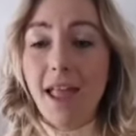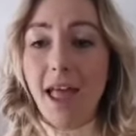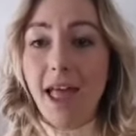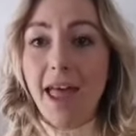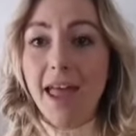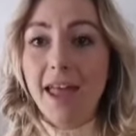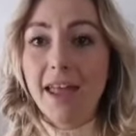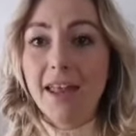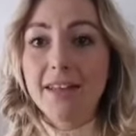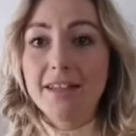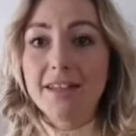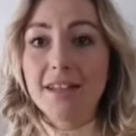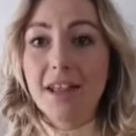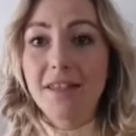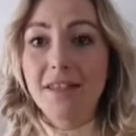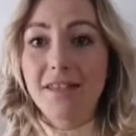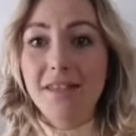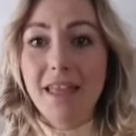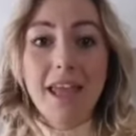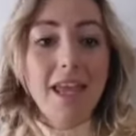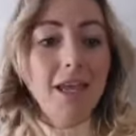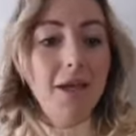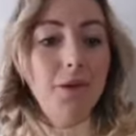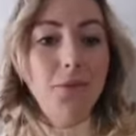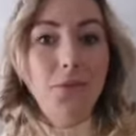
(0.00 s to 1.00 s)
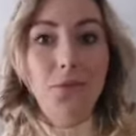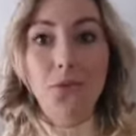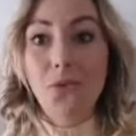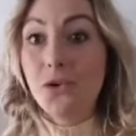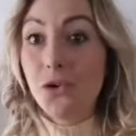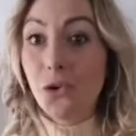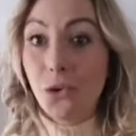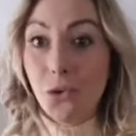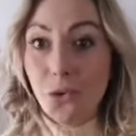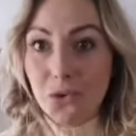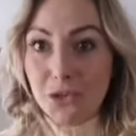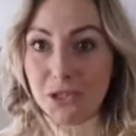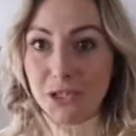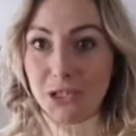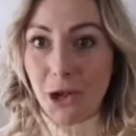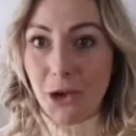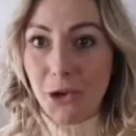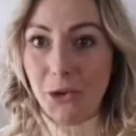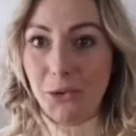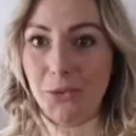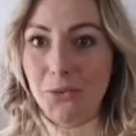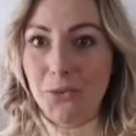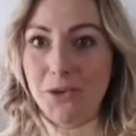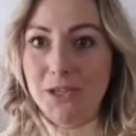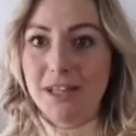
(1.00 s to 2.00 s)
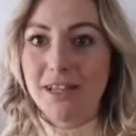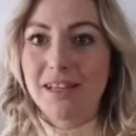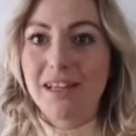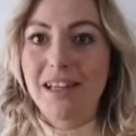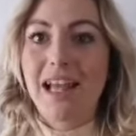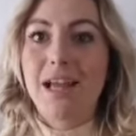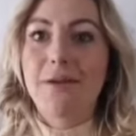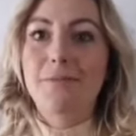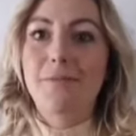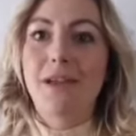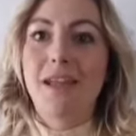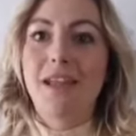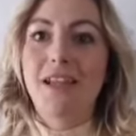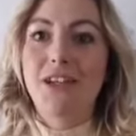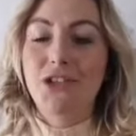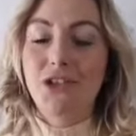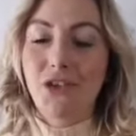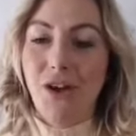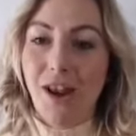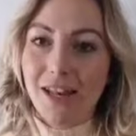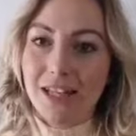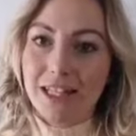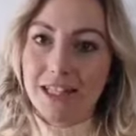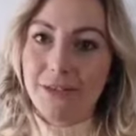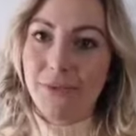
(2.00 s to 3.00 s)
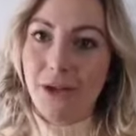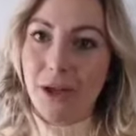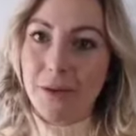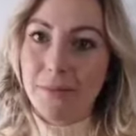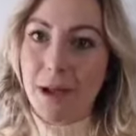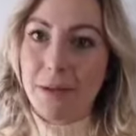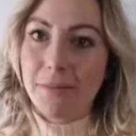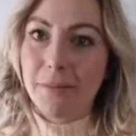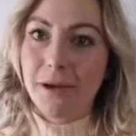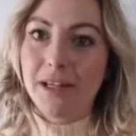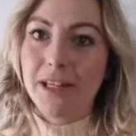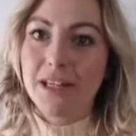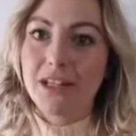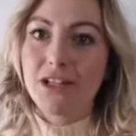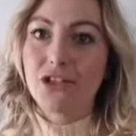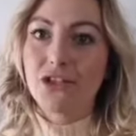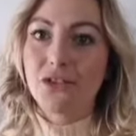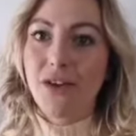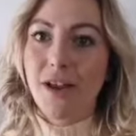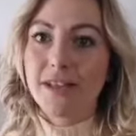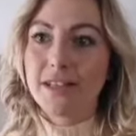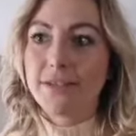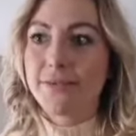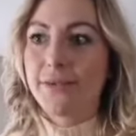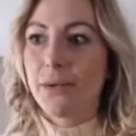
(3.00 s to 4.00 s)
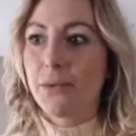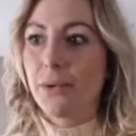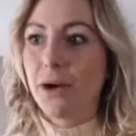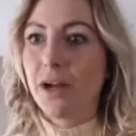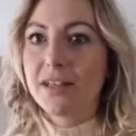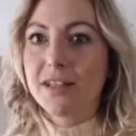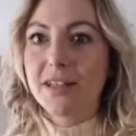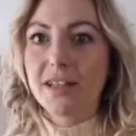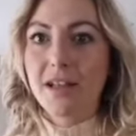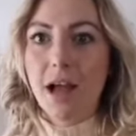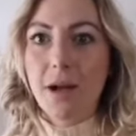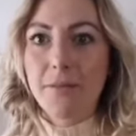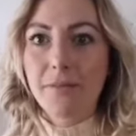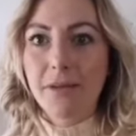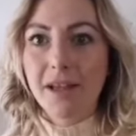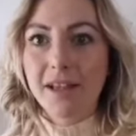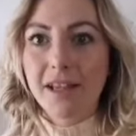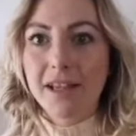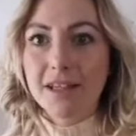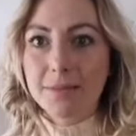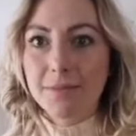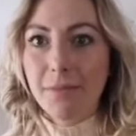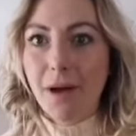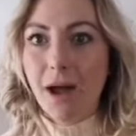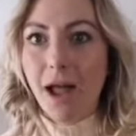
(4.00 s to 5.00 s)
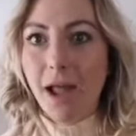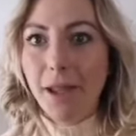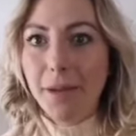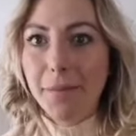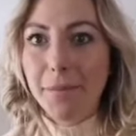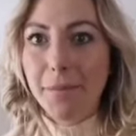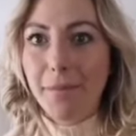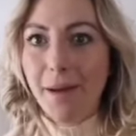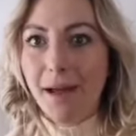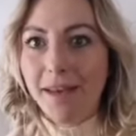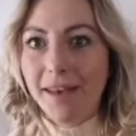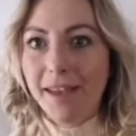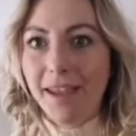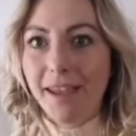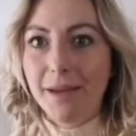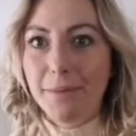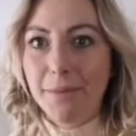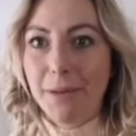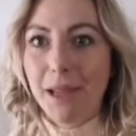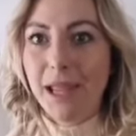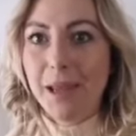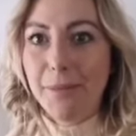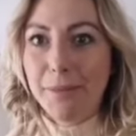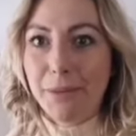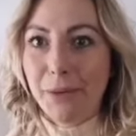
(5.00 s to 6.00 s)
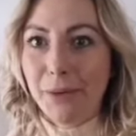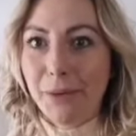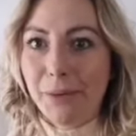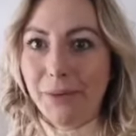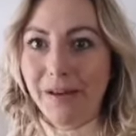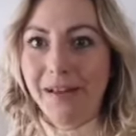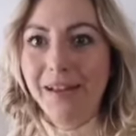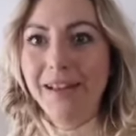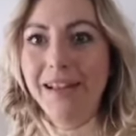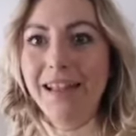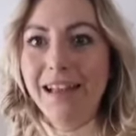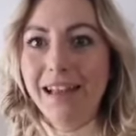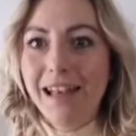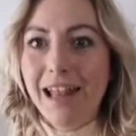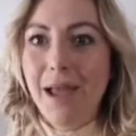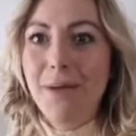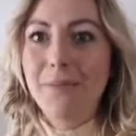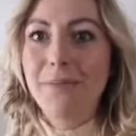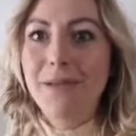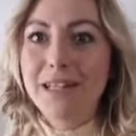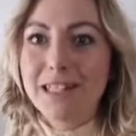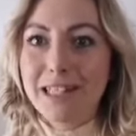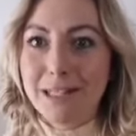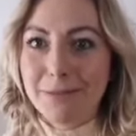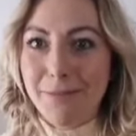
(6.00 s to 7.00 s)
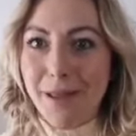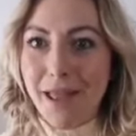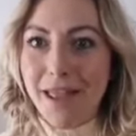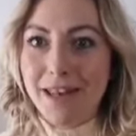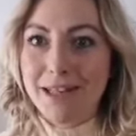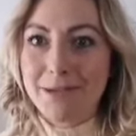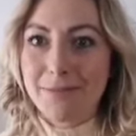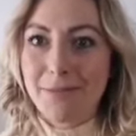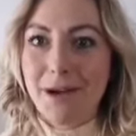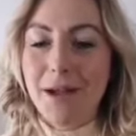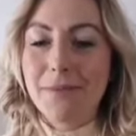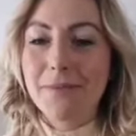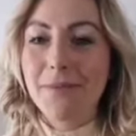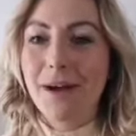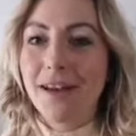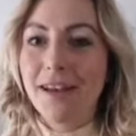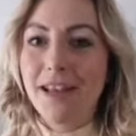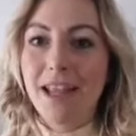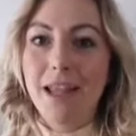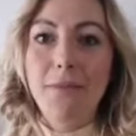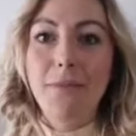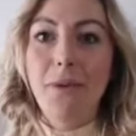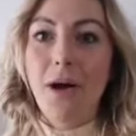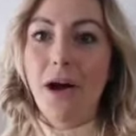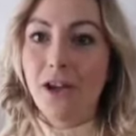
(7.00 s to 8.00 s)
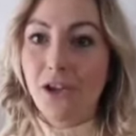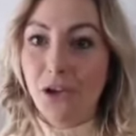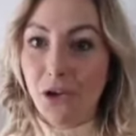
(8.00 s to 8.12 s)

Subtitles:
and they also wouldn't let me transfer my money to TransferWise. I'm like, it's my money, people. Let me spend my money, but I